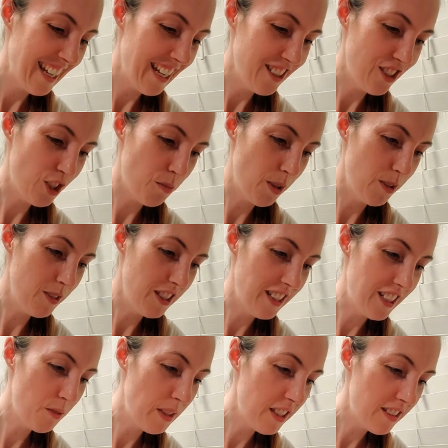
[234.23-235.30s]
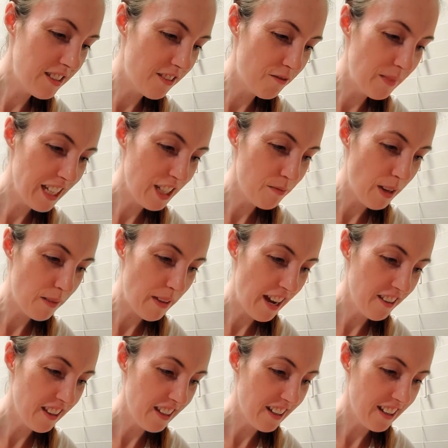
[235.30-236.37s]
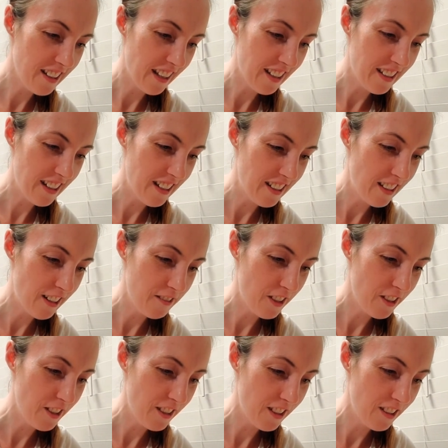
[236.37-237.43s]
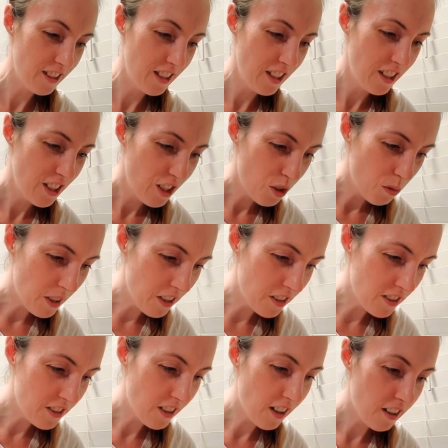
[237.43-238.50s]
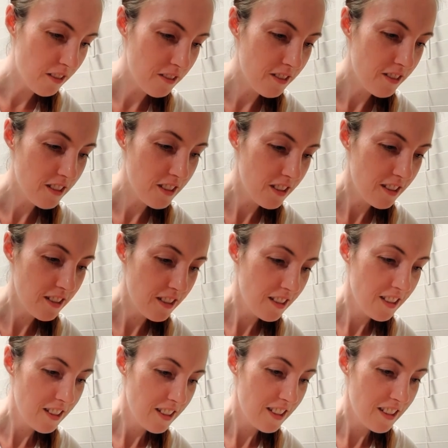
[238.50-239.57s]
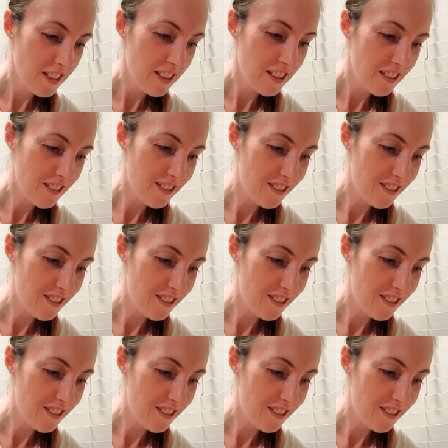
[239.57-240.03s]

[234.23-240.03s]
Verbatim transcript: can't just put one of these pieces of meat in my mouth. I gotta like cut off all the weird stuff. You're not going to.